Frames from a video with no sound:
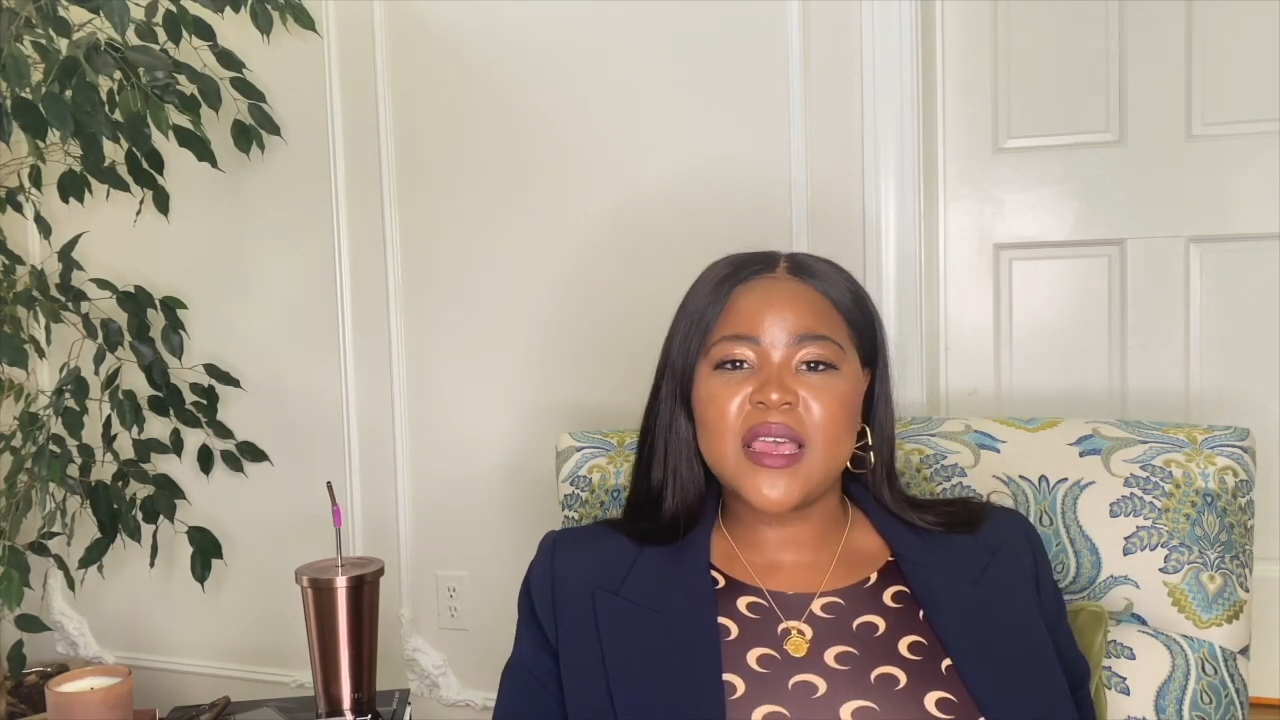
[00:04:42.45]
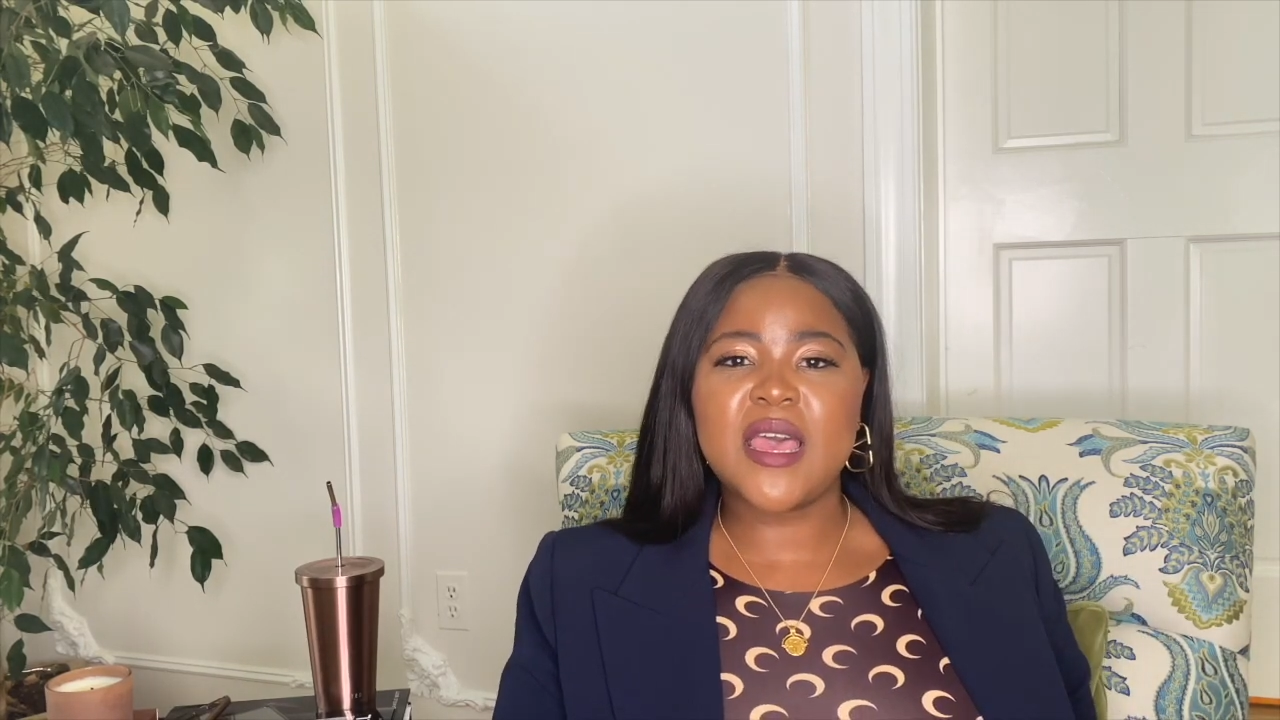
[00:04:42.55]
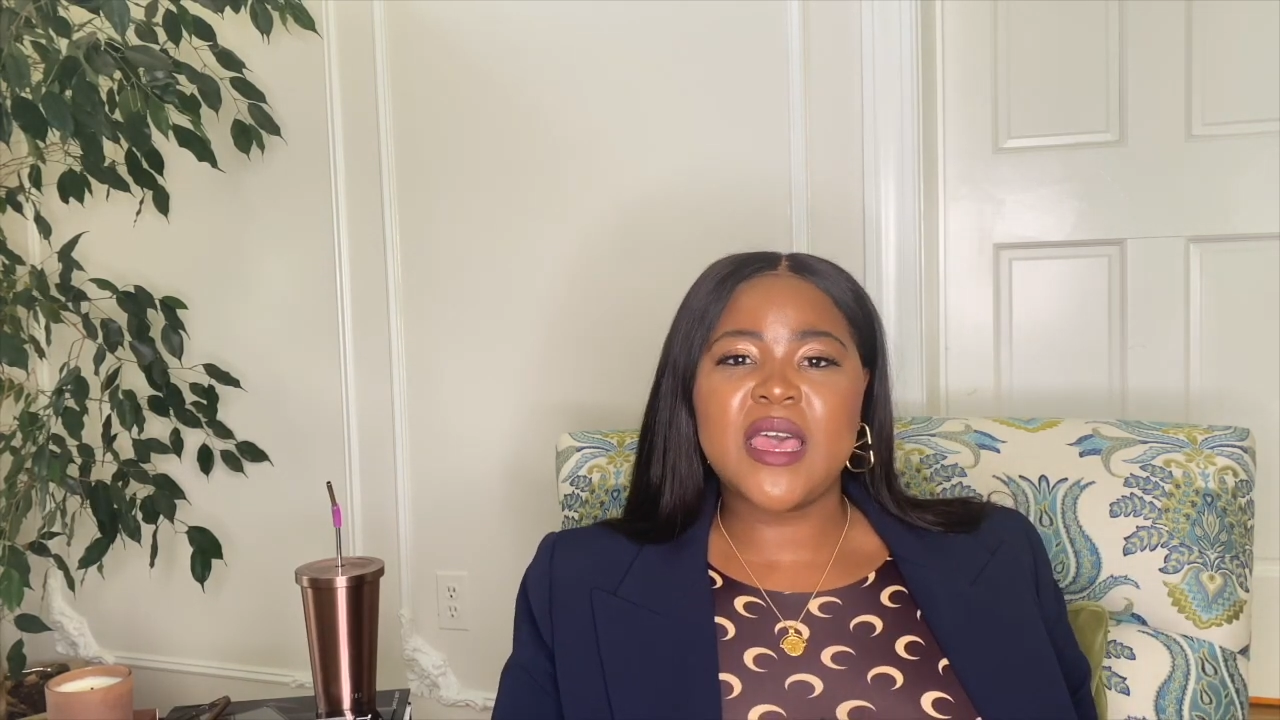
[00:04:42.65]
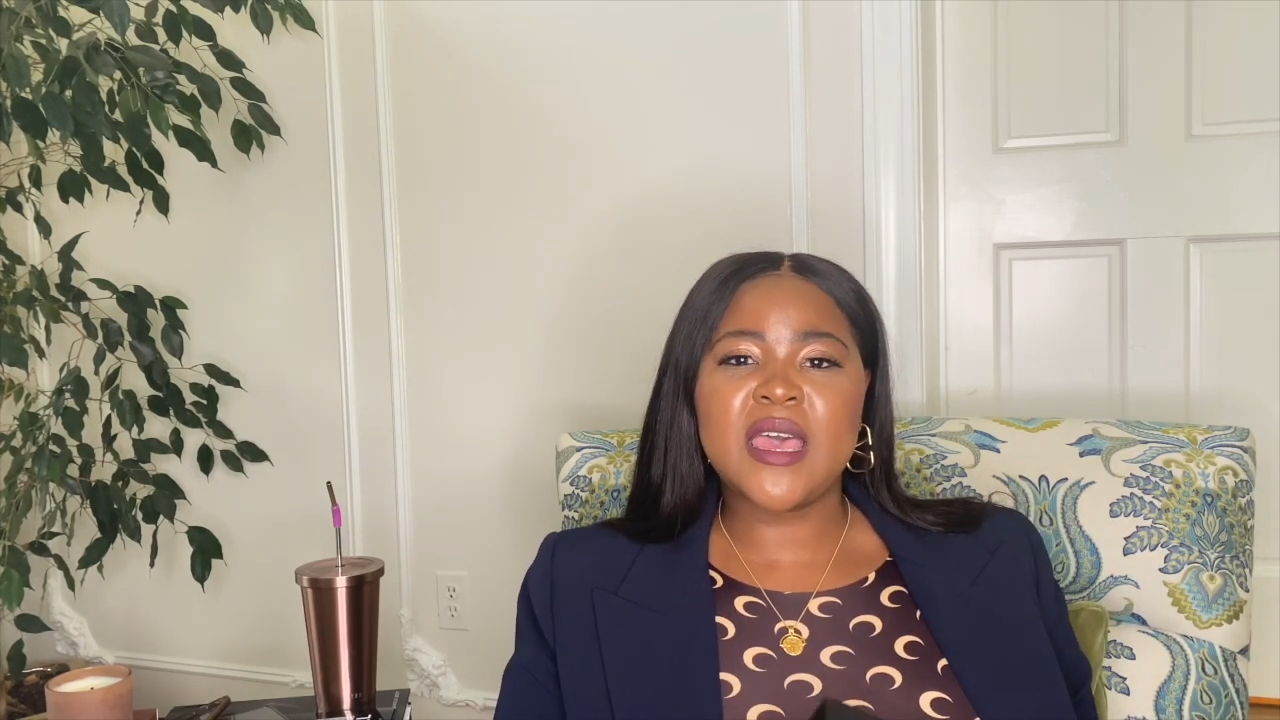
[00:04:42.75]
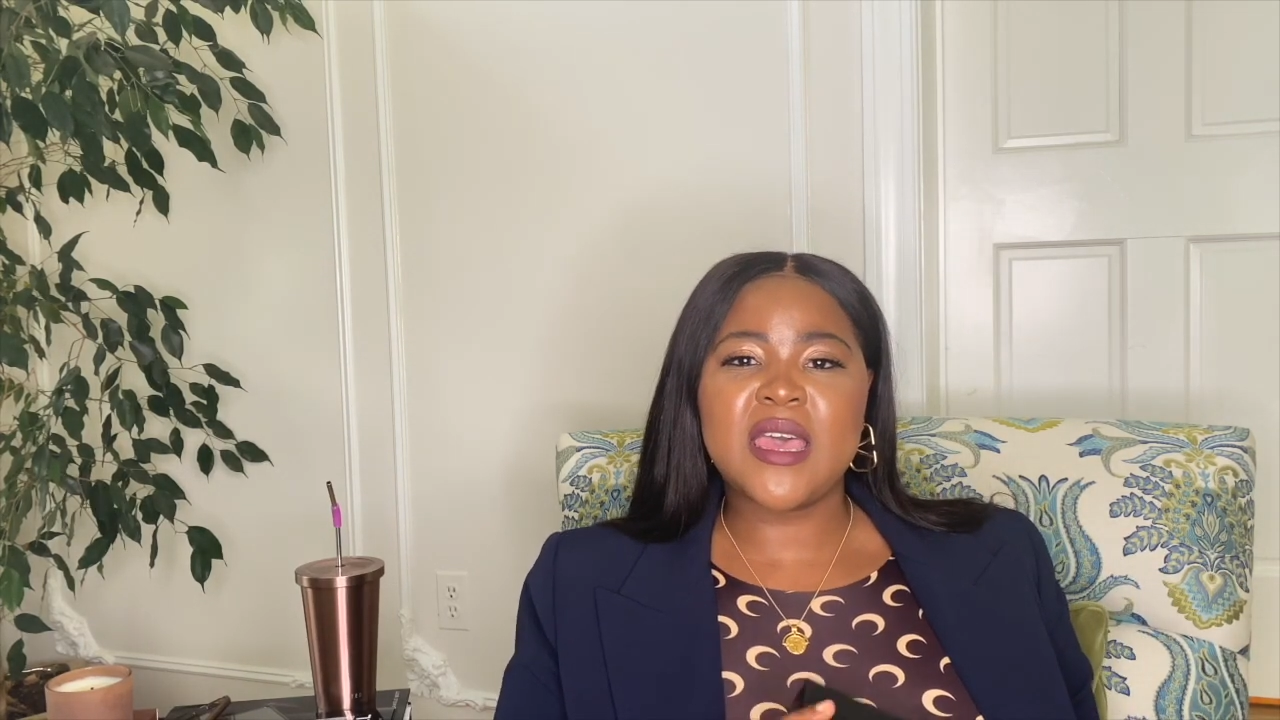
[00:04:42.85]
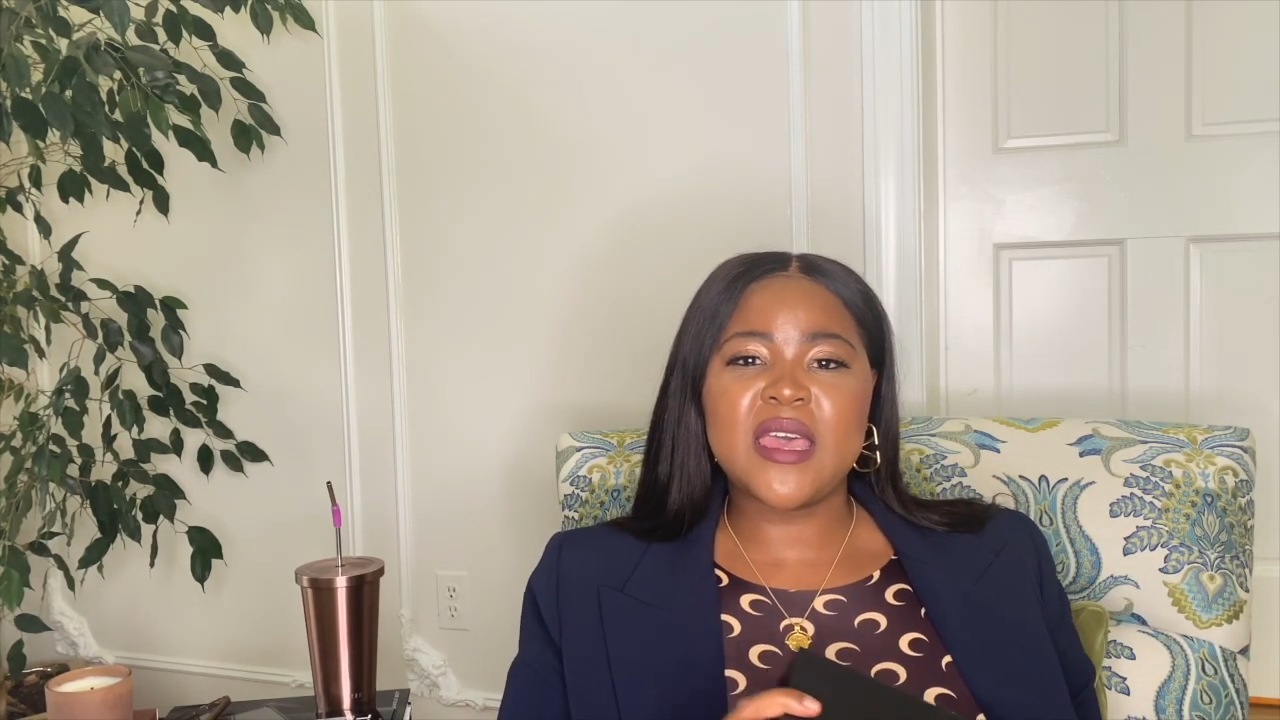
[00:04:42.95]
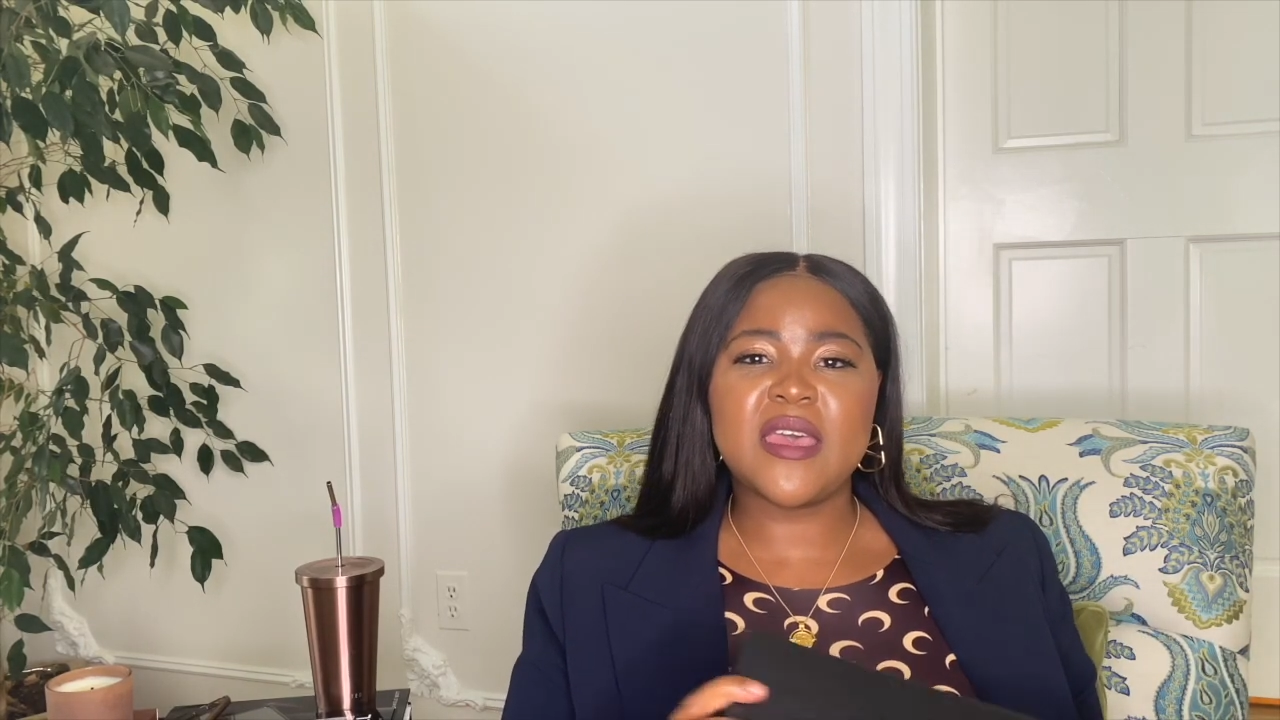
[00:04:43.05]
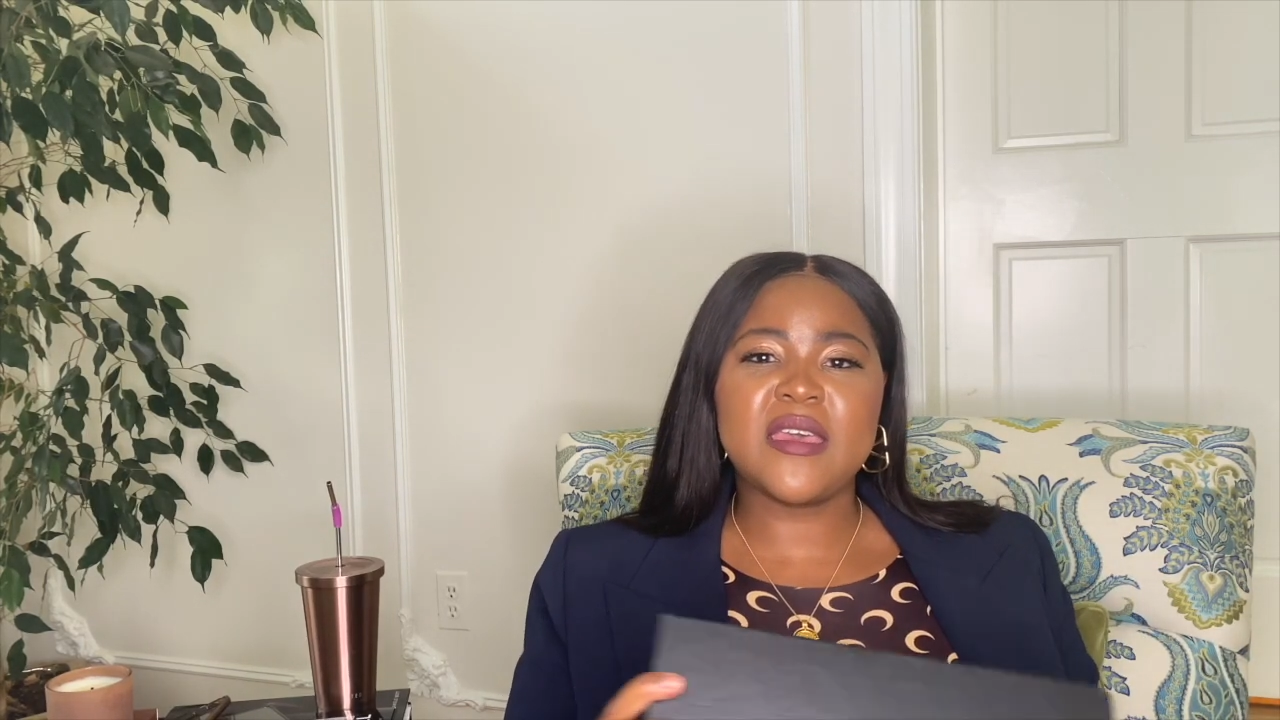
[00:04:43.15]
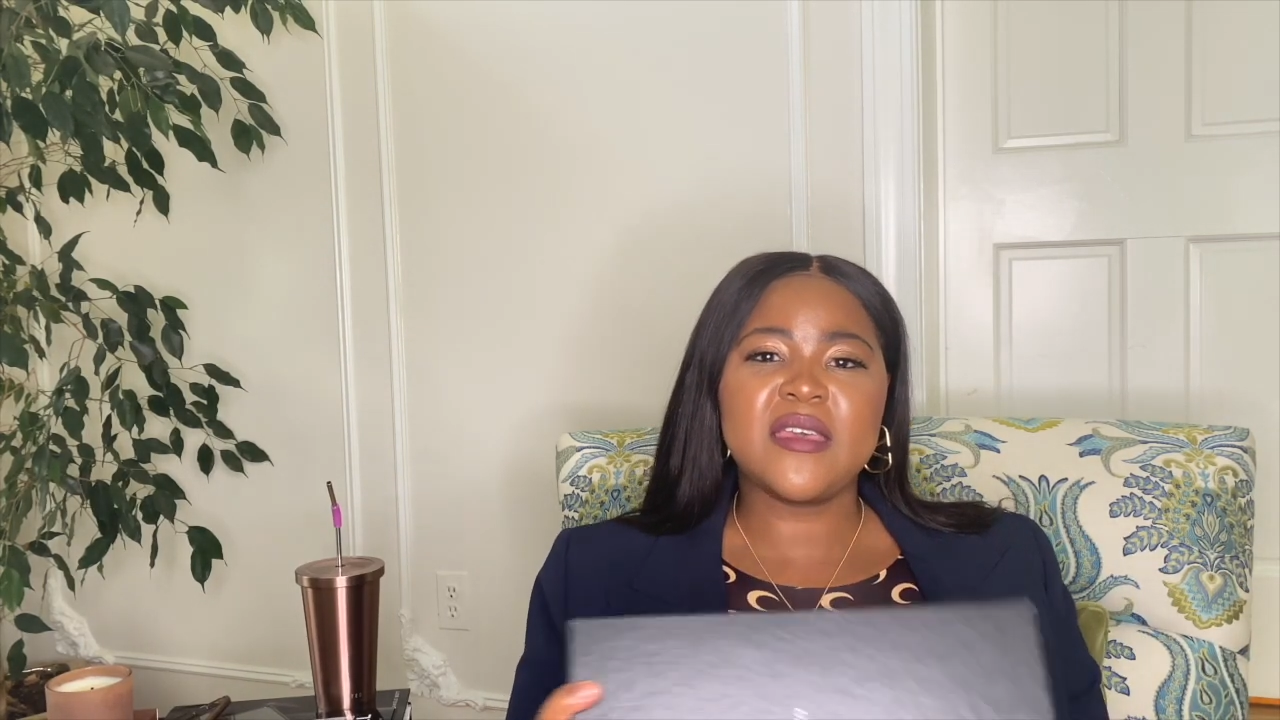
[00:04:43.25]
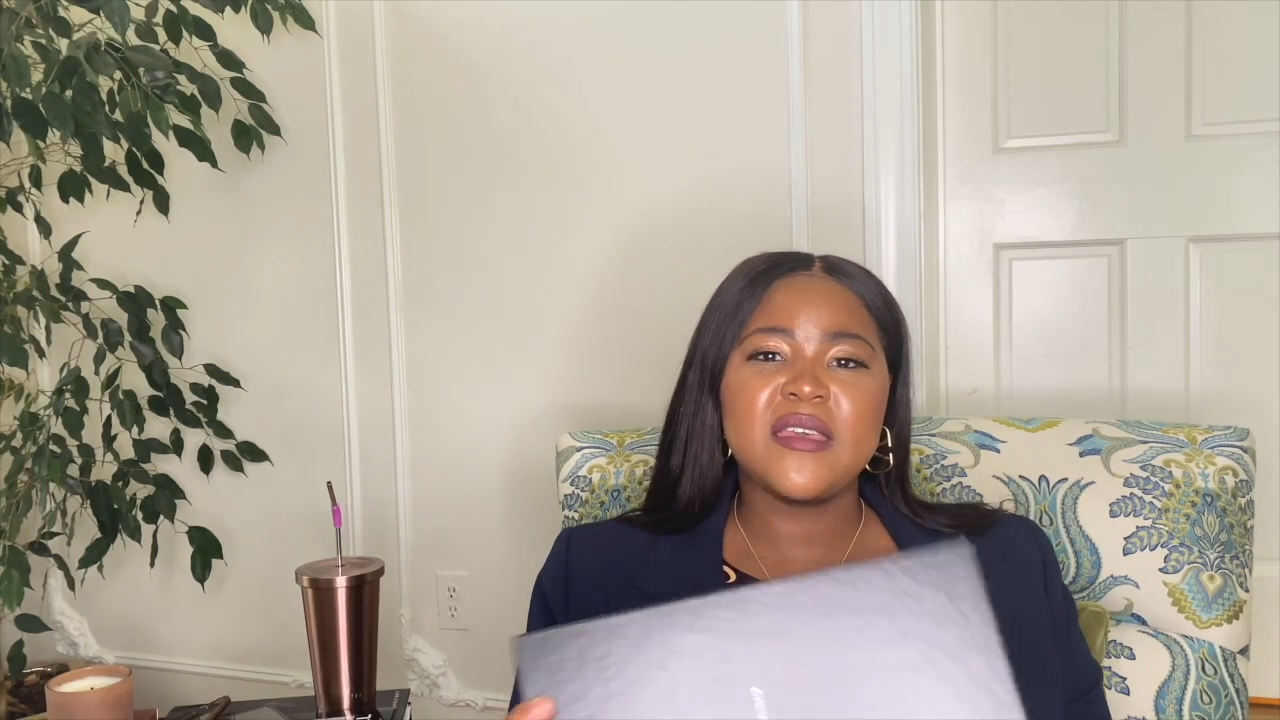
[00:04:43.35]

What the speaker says: a